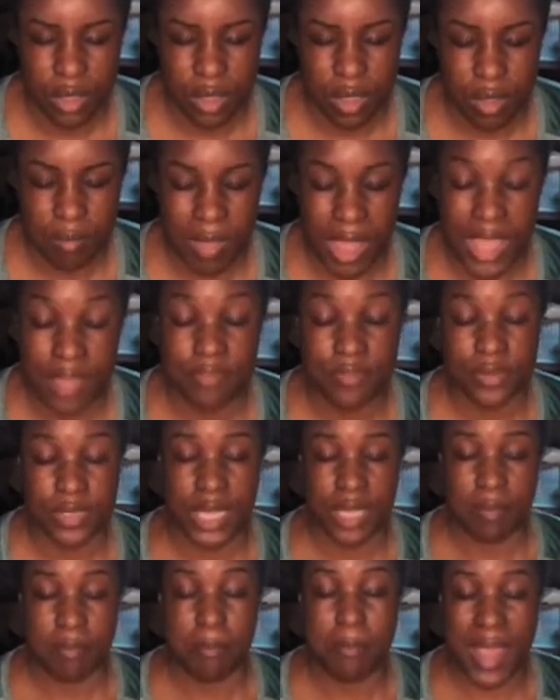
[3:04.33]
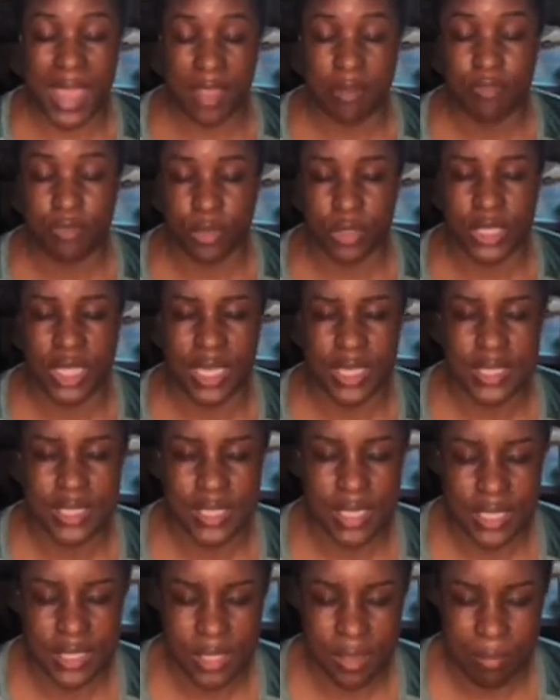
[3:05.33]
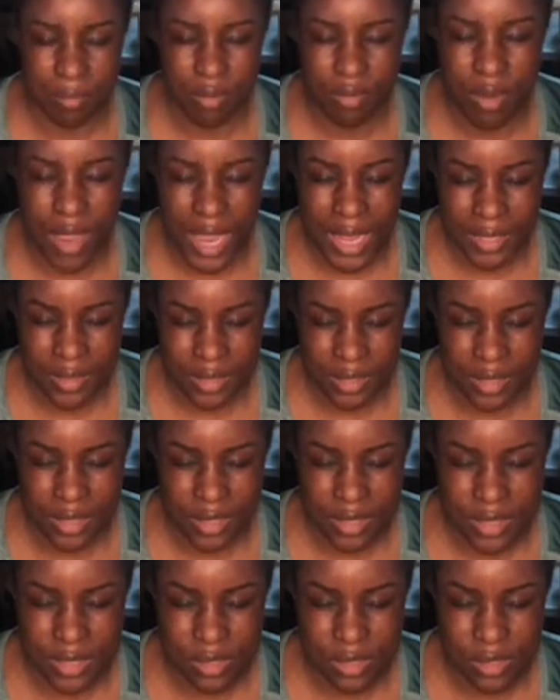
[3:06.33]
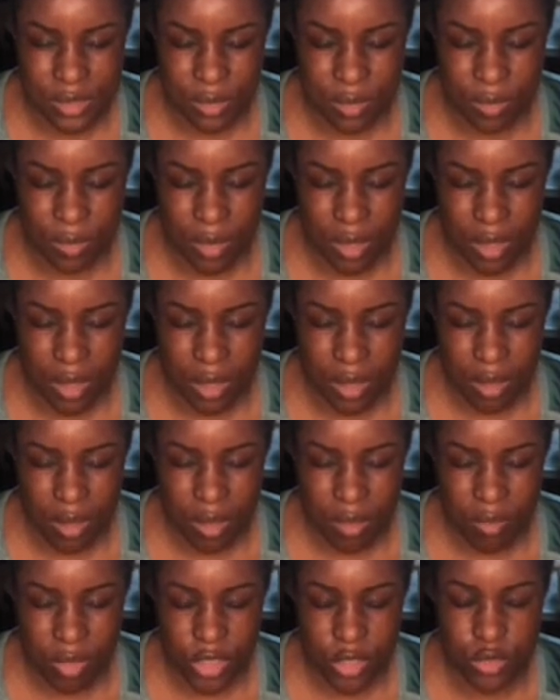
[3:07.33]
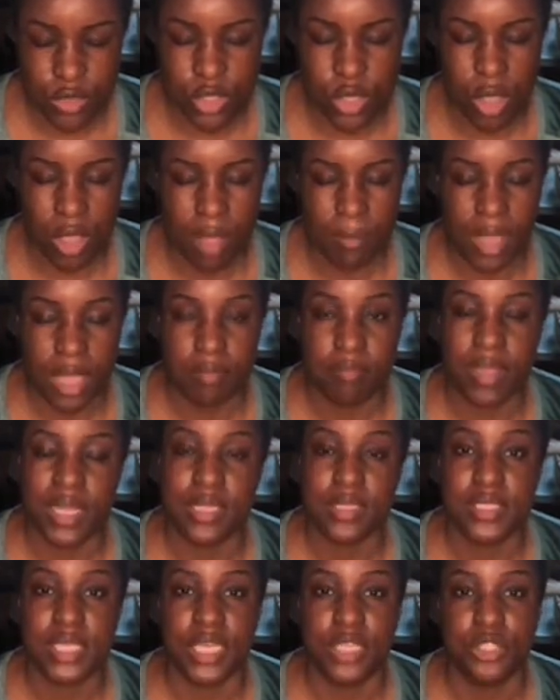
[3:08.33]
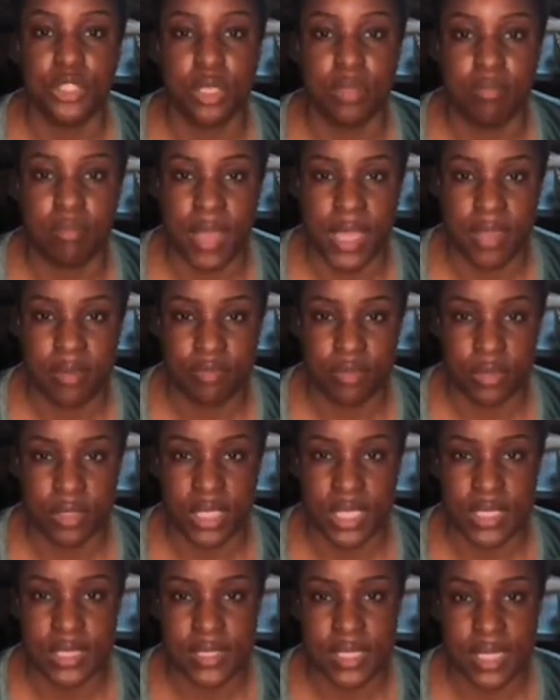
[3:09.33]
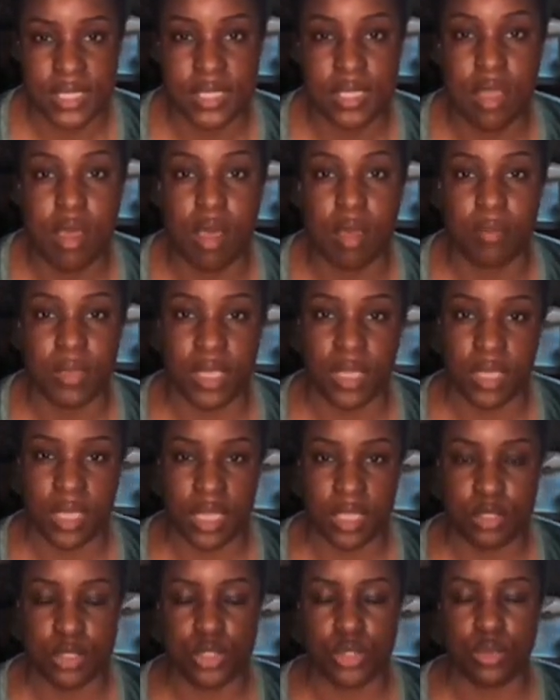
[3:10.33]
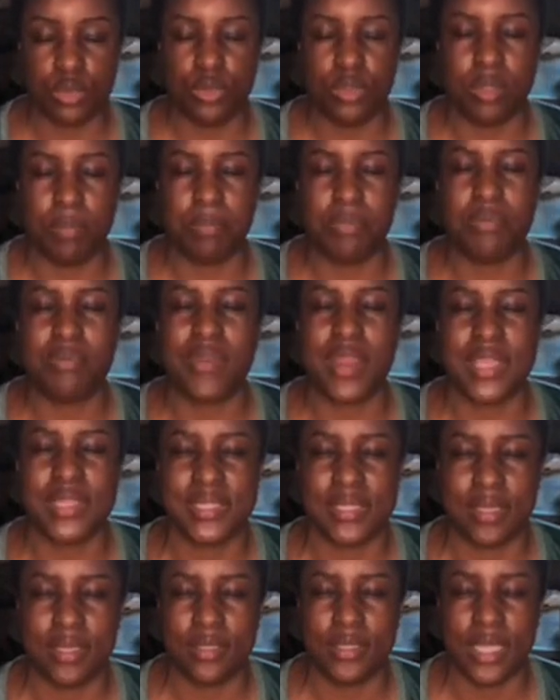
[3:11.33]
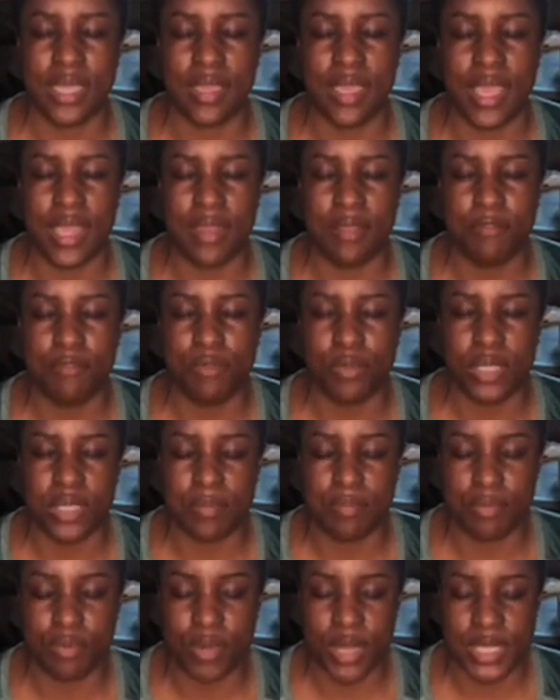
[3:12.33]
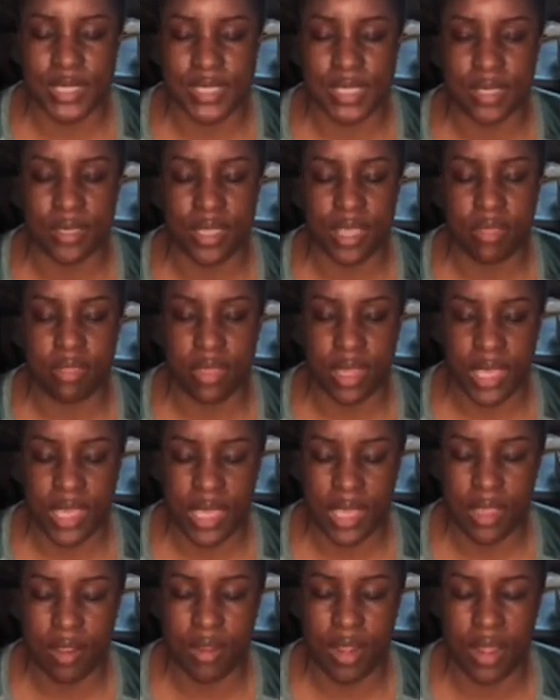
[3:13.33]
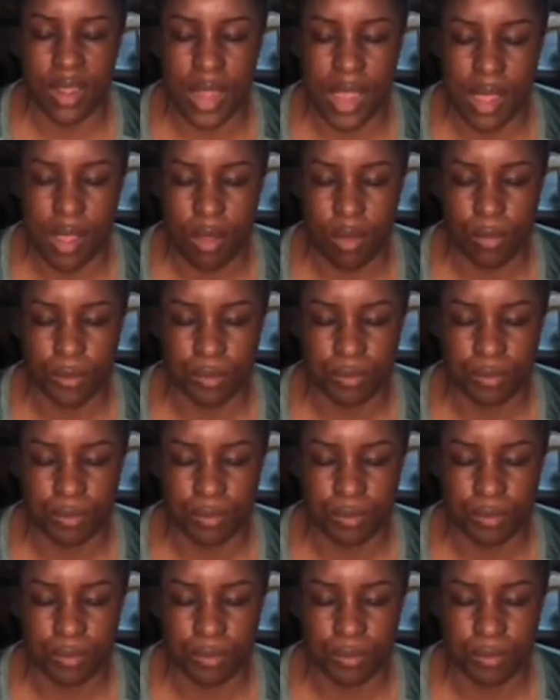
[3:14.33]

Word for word: Mindfulness, mindfulness is a practice. When you talk about meditation, mindfulness, that's coming into the present, getting fully present in the here and now.